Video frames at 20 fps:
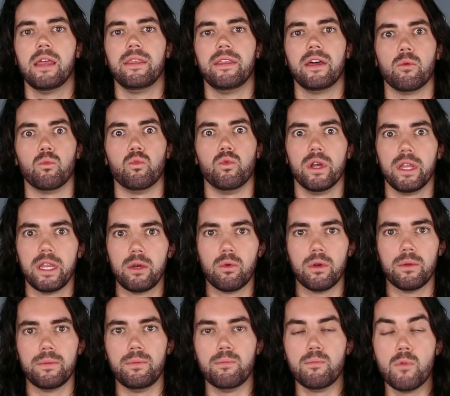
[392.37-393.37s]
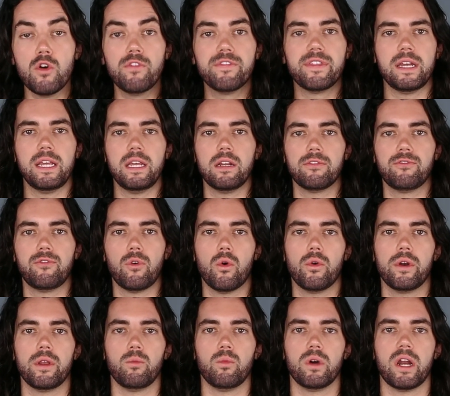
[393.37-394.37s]
that really will move the needle
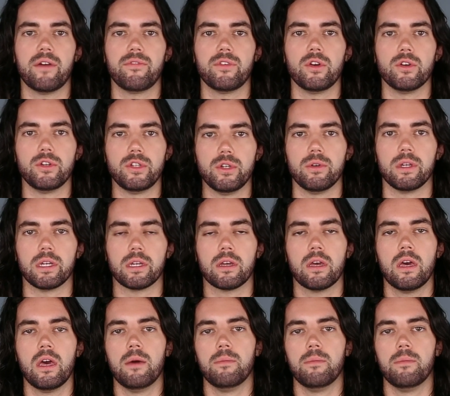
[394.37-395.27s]
forward in whatever you're doing.